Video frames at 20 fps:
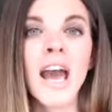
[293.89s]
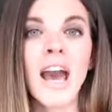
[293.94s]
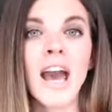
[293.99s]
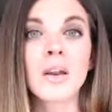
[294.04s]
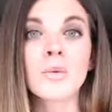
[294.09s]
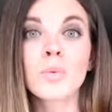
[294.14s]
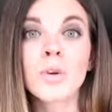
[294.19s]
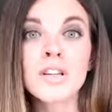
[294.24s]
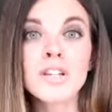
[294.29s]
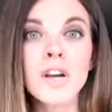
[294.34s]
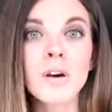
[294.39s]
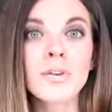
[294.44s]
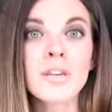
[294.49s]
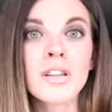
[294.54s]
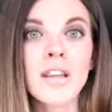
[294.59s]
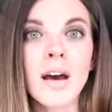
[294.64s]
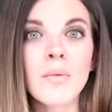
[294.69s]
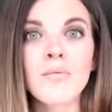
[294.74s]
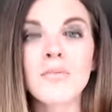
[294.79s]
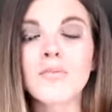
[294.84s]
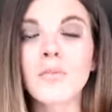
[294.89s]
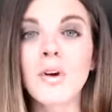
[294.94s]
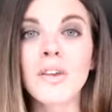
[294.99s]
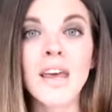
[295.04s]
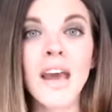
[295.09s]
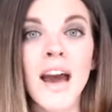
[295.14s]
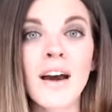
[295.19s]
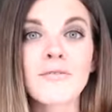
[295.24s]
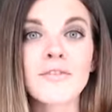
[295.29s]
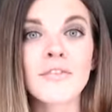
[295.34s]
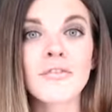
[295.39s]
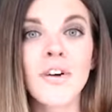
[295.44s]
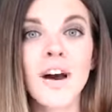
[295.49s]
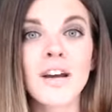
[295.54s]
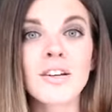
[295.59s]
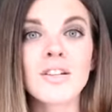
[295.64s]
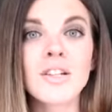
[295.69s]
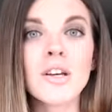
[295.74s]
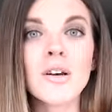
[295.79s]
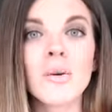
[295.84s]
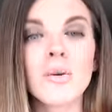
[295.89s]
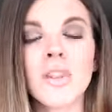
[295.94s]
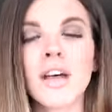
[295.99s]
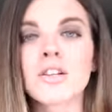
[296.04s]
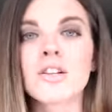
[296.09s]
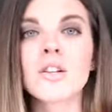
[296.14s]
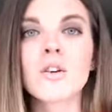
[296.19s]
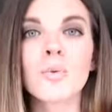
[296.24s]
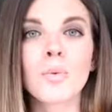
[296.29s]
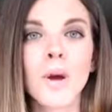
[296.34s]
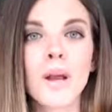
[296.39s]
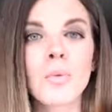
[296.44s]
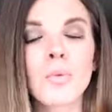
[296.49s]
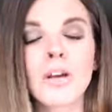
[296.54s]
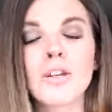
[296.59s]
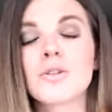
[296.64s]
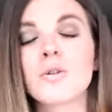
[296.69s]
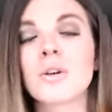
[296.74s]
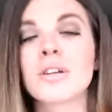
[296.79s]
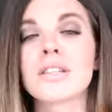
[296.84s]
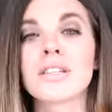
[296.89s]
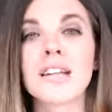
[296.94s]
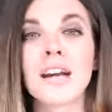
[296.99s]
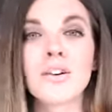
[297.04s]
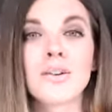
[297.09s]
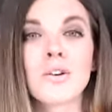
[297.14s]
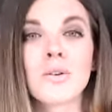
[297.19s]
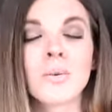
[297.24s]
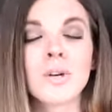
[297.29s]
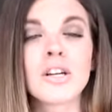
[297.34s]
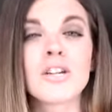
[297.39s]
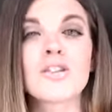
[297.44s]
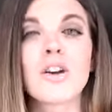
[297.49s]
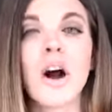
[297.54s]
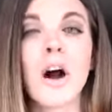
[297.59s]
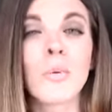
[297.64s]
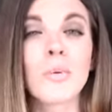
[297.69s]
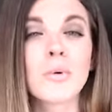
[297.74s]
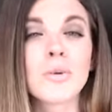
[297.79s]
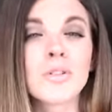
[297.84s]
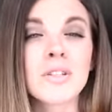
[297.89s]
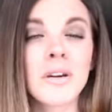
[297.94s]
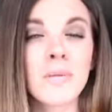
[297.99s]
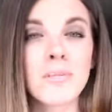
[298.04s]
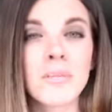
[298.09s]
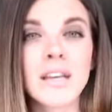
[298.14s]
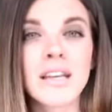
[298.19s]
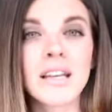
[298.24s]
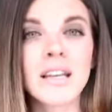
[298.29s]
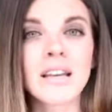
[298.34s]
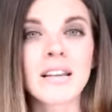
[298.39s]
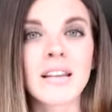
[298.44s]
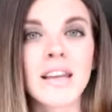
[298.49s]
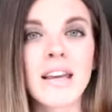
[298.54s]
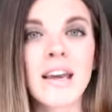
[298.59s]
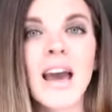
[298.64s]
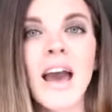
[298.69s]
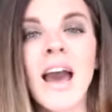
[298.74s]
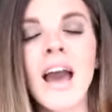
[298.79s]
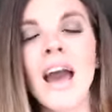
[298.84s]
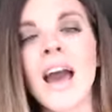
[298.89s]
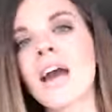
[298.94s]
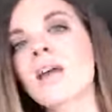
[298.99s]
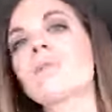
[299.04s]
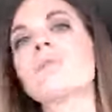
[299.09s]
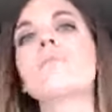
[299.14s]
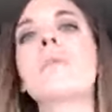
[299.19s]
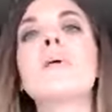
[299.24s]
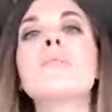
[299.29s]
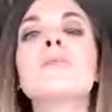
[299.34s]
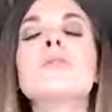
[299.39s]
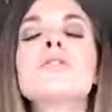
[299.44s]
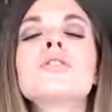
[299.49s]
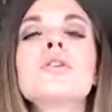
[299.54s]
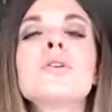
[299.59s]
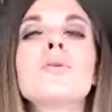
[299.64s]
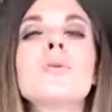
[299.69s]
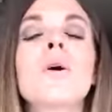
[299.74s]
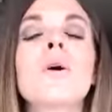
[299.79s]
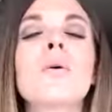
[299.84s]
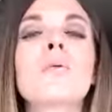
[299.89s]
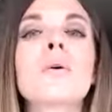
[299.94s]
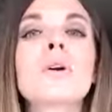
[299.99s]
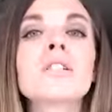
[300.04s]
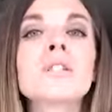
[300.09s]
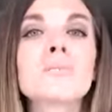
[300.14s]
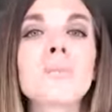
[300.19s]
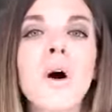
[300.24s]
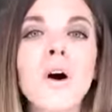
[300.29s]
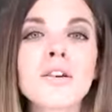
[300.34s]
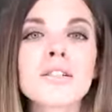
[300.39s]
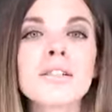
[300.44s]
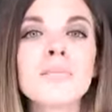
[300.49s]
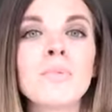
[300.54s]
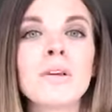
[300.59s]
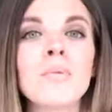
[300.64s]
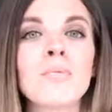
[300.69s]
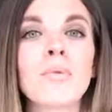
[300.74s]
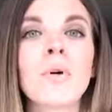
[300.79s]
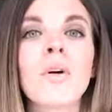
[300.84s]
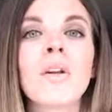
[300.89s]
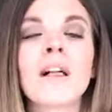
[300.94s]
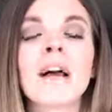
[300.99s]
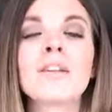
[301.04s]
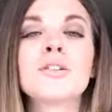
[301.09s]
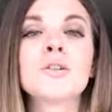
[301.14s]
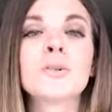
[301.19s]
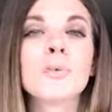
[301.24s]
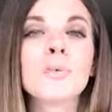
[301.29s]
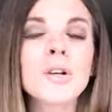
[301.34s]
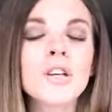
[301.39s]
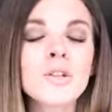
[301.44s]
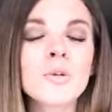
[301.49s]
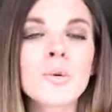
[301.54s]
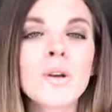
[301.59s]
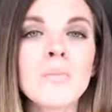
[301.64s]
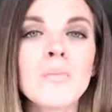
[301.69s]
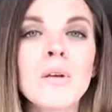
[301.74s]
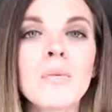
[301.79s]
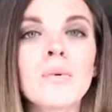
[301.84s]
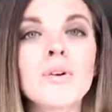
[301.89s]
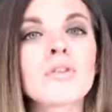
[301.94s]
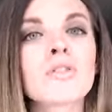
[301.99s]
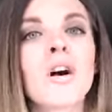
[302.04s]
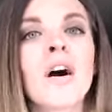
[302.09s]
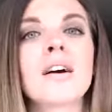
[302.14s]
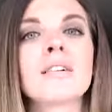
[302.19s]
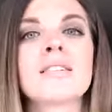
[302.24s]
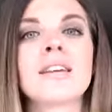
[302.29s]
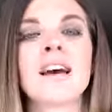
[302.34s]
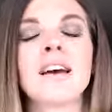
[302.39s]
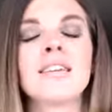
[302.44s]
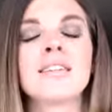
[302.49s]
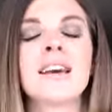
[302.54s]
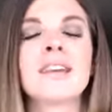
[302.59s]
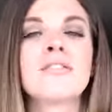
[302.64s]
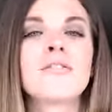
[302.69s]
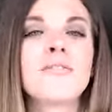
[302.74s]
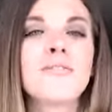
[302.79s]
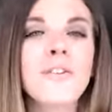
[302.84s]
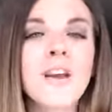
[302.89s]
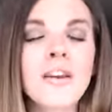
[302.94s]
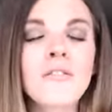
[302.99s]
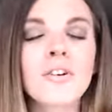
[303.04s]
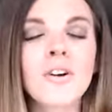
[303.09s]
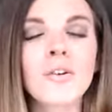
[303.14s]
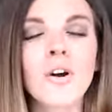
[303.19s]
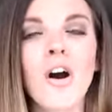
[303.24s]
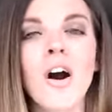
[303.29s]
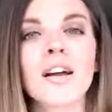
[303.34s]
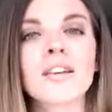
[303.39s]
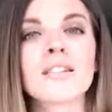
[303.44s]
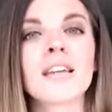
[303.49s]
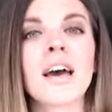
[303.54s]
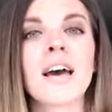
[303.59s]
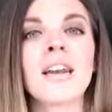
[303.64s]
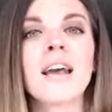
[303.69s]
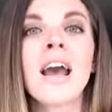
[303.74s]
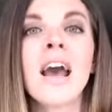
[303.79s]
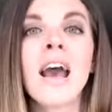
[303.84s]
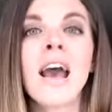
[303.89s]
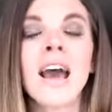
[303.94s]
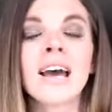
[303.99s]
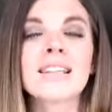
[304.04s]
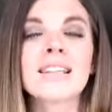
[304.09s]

and reach out to them before they have to find you. That's a great way to extend your reach almost immediately. And remember to respond to people and to retweet people's content and to favorite content and